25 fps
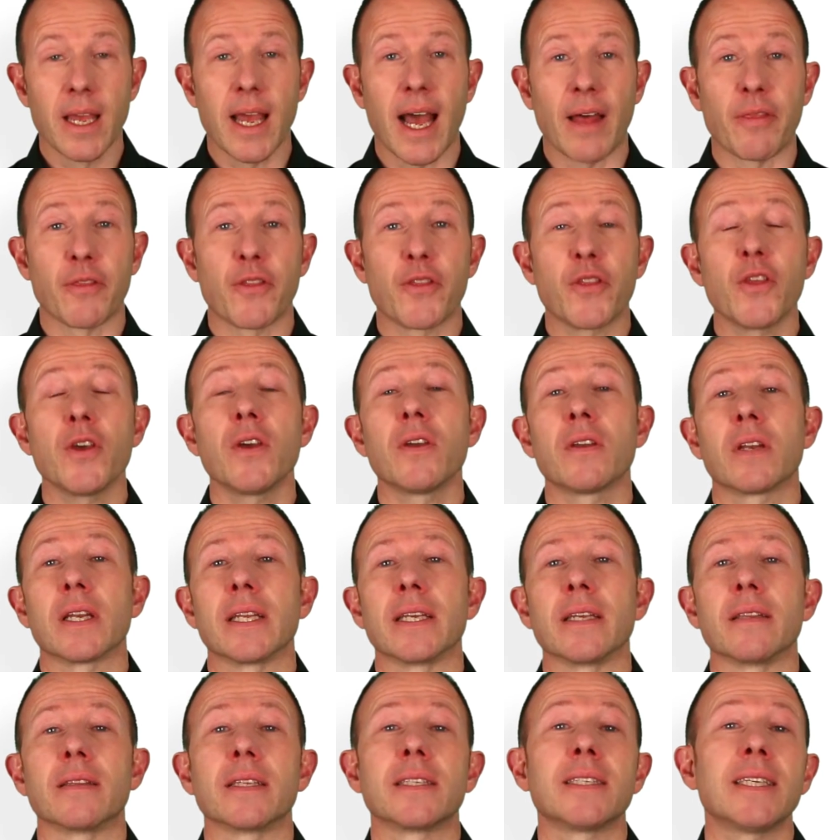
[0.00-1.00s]
And
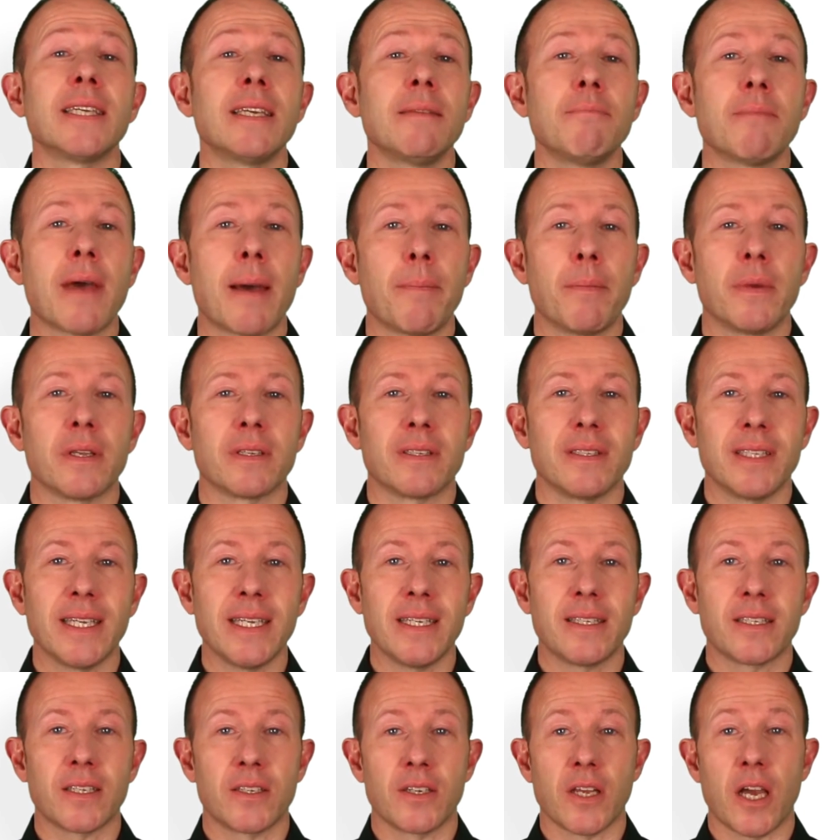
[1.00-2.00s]
thirdly, the team members
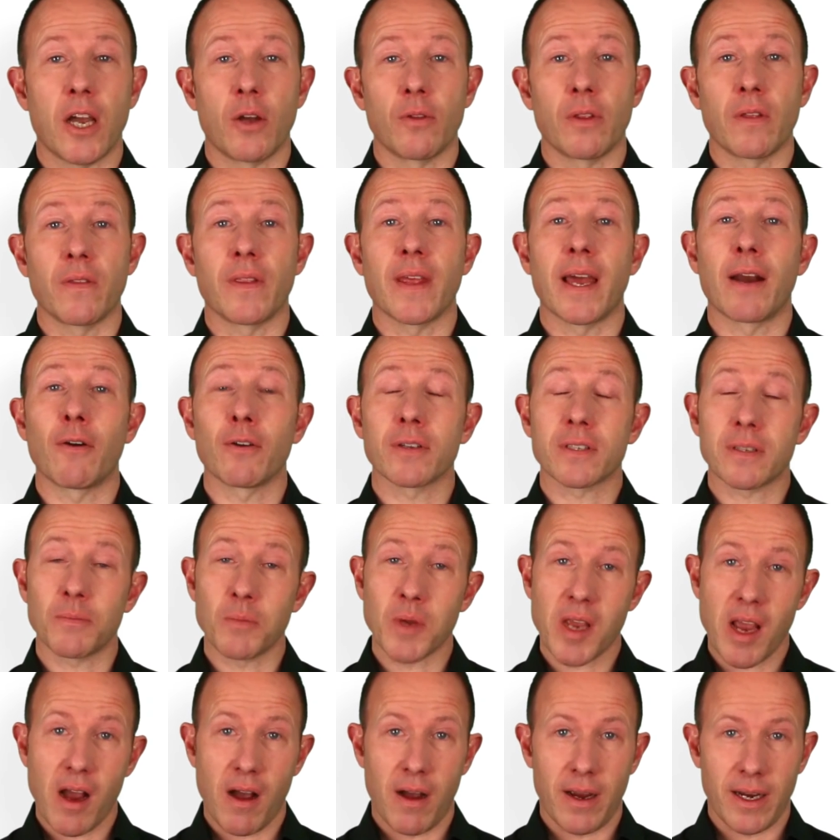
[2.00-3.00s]
need to know that there are
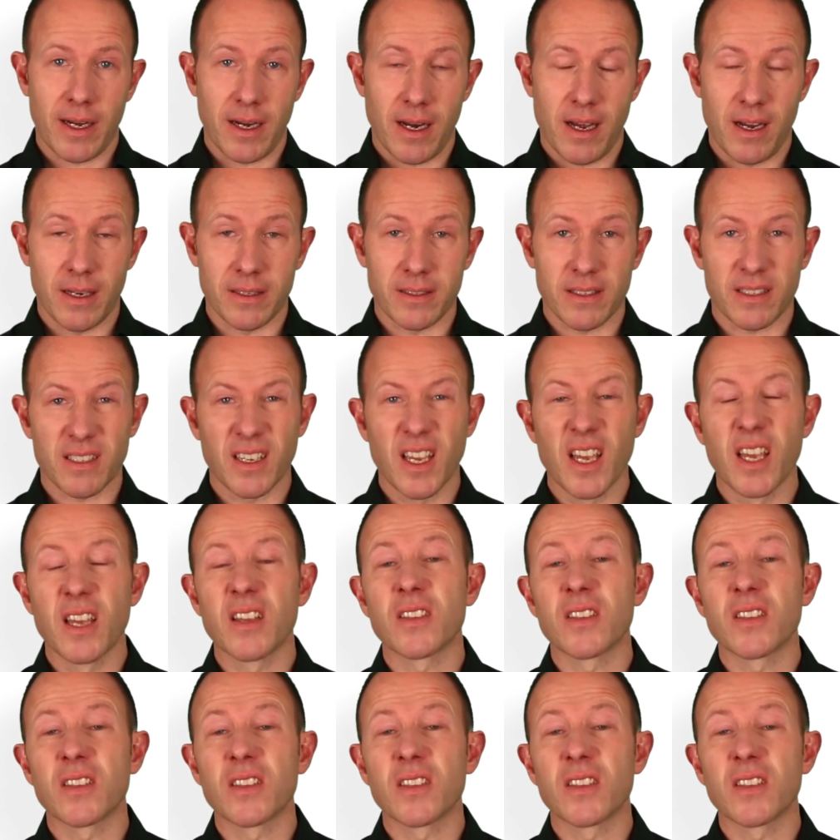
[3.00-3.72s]
some guidelines,